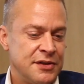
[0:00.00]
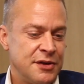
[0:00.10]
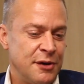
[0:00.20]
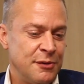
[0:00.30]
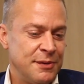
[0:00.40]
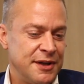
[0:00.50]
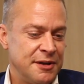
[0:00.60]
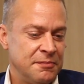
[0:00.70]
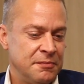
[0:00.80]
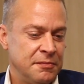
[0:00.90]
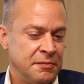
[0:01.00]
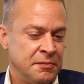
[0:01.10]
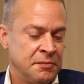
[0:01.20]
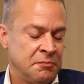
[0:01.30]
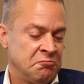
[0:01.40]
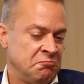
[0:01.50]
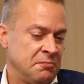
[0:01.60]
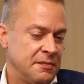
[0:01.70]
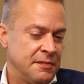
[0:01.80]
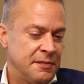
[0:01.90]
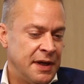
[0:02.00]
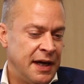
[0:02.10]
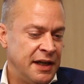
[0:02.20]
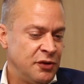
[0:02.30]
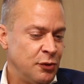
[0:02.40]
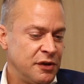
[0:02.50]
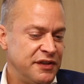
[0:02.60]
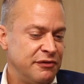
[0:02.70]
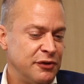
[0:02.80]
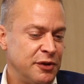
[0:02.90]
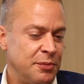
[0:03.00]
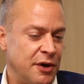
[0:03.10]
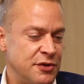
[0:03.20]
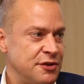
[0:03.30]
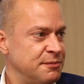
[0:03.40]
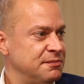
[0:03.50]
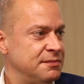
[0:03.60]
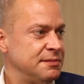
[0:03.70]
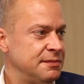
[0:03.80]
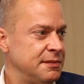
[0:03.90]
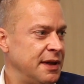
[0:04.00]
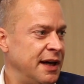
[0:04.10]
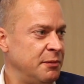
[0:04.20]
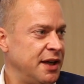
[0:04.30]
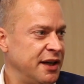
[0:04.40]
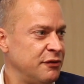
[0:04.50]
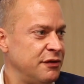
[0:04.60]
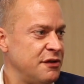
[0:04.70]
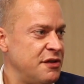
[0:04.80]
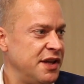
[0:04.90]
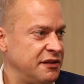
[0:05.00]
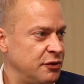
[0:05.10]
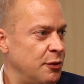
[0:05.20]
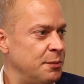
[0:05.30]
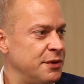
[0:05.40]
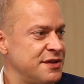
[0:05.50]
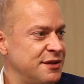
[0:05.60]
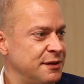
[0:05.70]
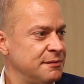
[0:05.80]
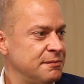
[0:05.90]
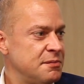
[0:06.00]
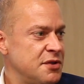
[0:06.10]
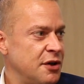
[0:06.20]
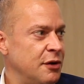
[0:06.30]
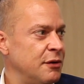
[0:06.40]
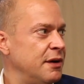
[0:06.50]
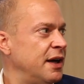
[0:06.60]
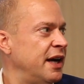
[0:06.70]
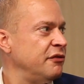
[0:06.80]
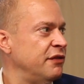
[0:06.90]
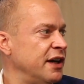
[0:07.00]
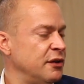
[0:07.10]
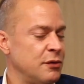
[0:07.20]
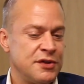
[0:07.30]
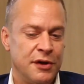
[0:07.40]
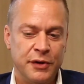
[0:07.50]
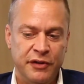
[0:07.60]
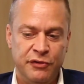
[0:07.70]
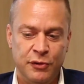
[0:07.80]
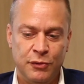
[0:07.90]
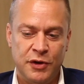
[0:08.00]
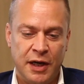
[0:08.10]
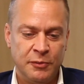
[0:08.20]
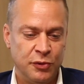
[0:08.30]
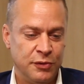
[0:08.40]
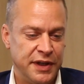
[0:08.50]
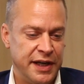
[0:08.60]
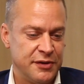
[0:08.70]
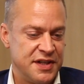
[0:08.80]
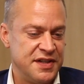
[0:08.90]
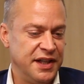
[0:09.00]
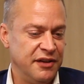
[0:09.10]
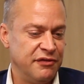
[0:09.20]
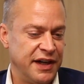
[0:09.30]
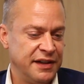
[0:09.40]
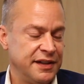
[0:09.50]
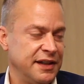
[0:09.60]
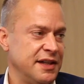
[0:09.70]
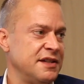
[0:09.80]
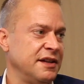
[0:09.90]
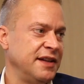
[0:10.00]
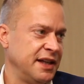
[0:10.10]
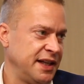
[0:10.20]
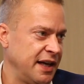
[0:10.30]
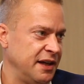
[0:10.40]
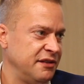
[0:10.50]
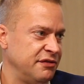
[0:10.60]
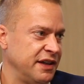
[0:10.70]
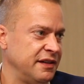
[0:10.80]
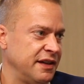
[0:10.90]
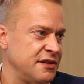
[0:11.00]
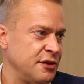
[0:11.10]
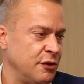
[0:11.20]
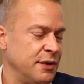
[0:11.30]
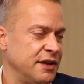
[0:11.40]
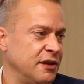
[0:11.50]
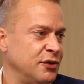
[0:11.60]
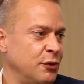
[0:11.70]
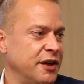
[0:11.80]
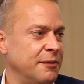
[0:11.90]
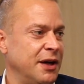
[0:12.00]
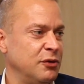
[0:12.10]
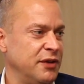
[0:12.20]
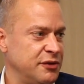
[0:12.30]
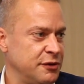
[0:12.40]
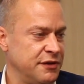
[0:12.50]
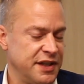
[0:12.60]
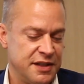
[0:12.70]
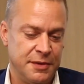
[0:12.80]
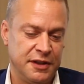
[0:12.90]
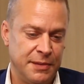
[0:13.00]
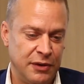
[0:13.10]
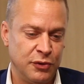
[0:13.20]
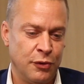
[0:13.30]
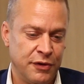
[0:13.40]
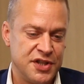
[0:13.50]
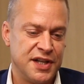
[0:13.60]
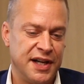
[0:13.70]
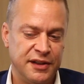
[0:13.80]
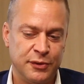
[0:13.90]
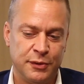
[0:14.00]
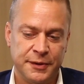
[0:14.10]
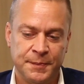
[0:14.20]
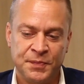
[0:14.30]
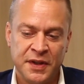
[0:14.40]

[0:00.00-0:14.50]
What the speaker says: So I took a different approach. I'm kind of a theatrical person. Mm-hmm. So I find also if you come to an NRCC event, and it's a dedicated event, so we're not talking about network drinks, but about Orange Night or